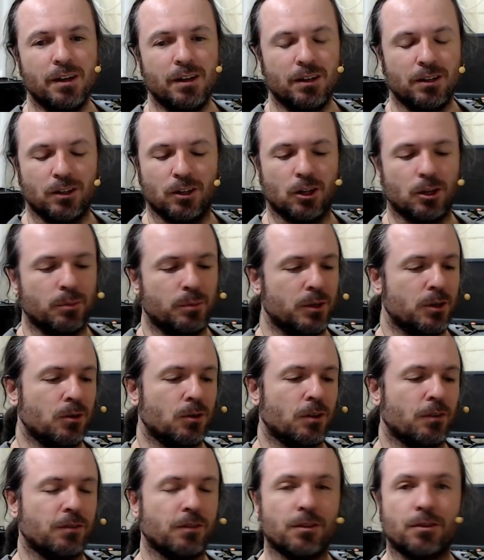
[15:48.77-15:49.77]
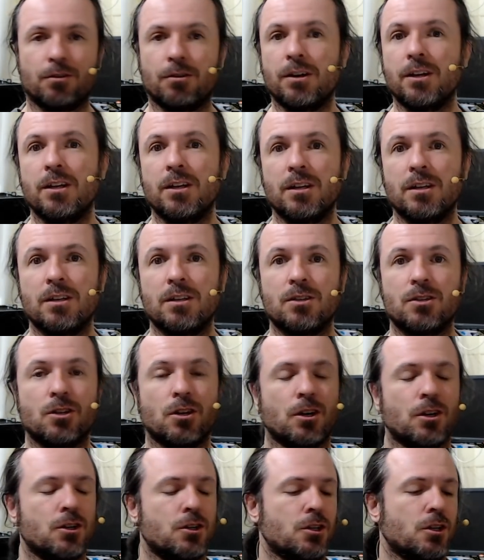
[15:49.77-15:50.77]
you got to be doing it for 3 years. You
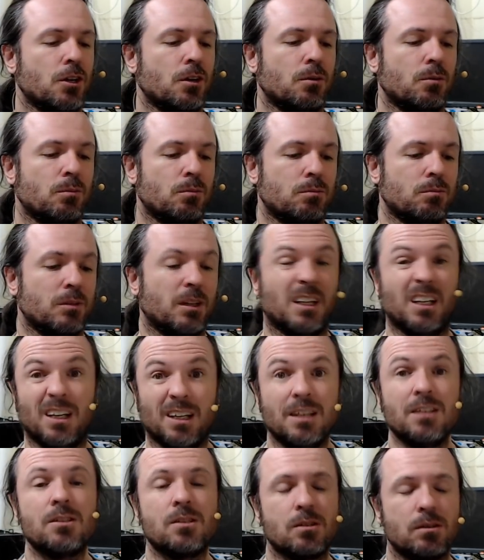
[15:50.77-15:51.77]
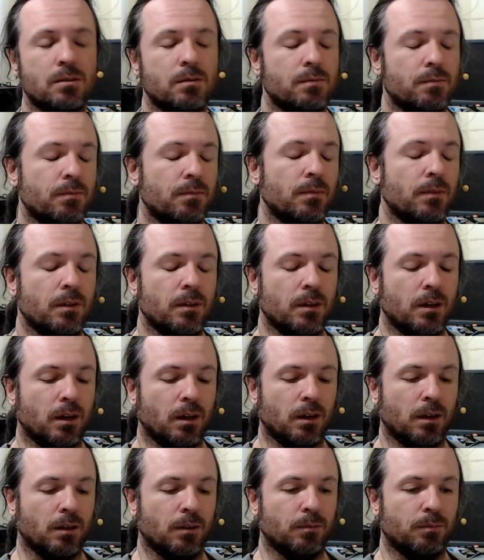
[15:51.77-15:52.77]
got to show at least.
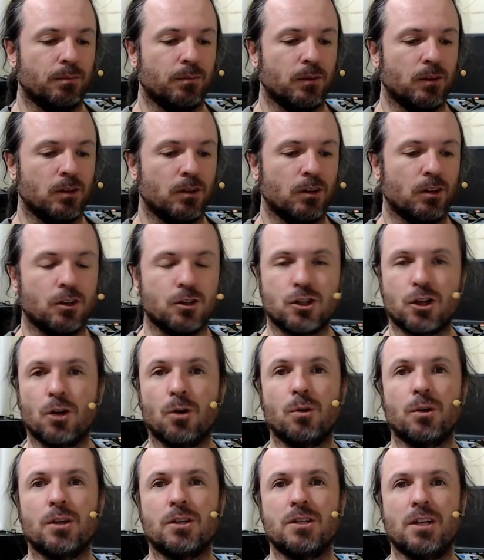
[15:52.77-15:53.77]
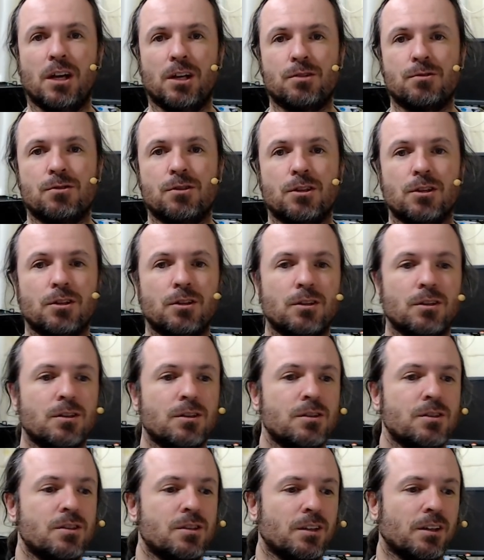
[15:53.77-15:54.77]
You got to show your tax
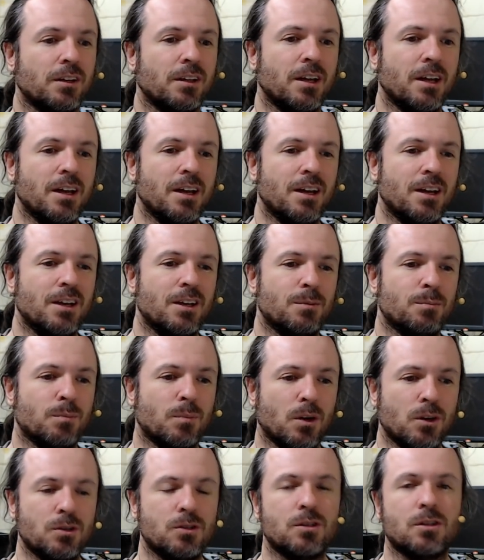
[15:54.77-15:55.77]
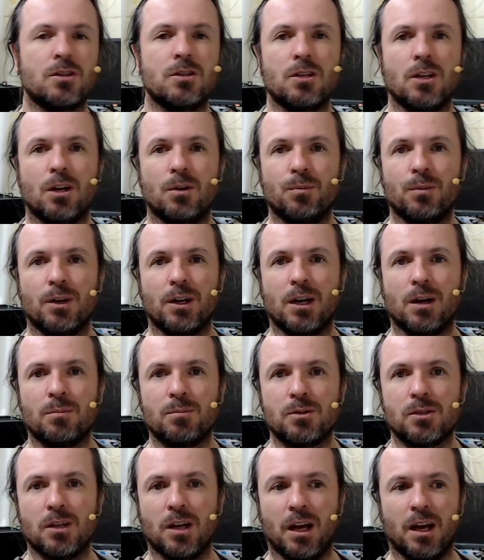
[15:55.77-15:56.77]
returns and Most of the time when it
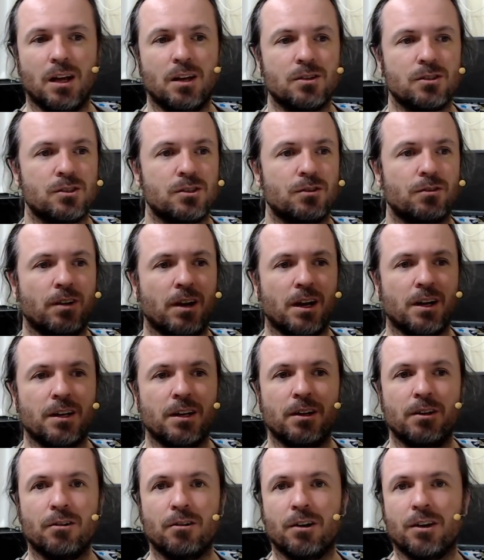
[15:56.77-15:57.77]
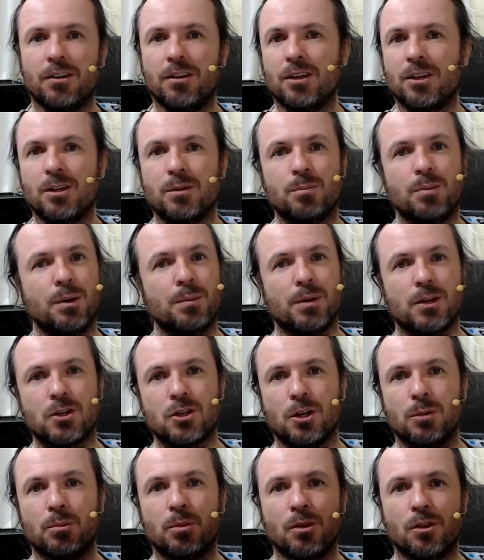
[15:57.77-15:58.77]
comes to houses around here or anything, you pretty much
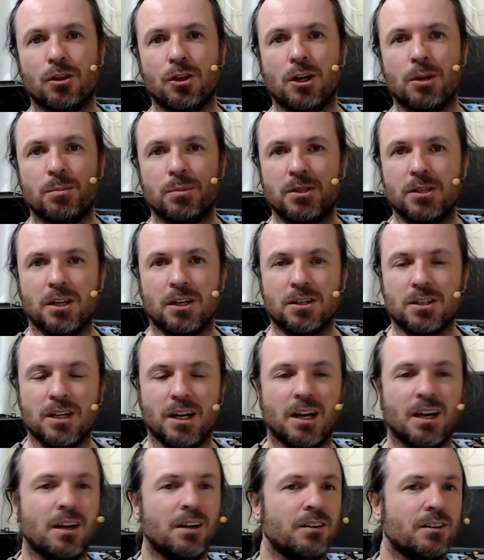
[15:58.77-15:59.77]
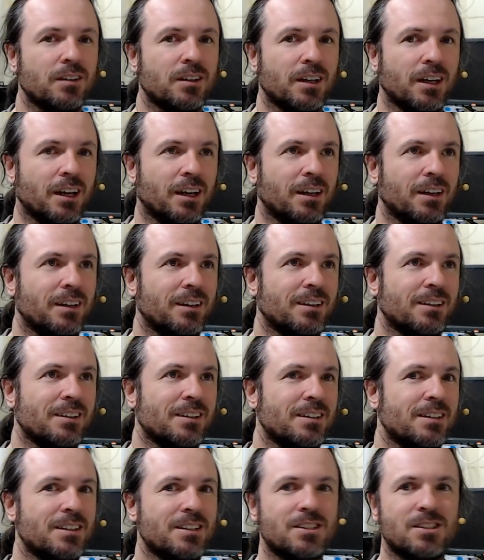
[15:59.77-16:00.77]
got to put 30% down,
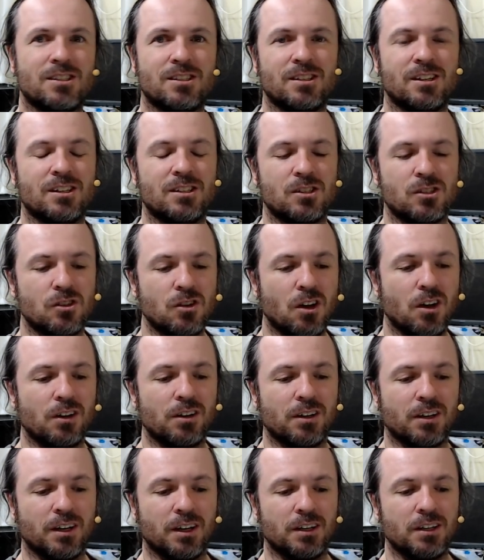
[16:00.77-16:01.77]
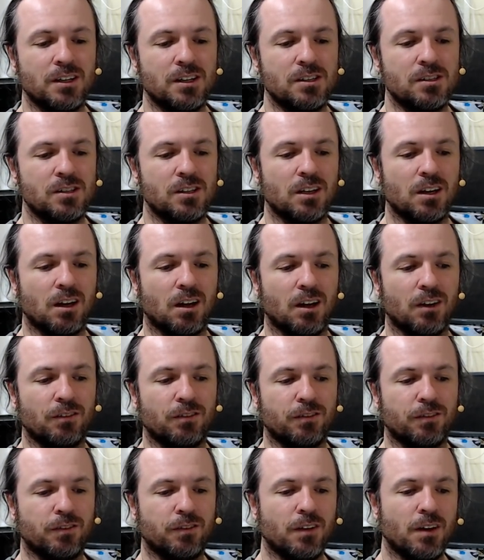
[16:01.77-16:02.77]
and it's not an easy life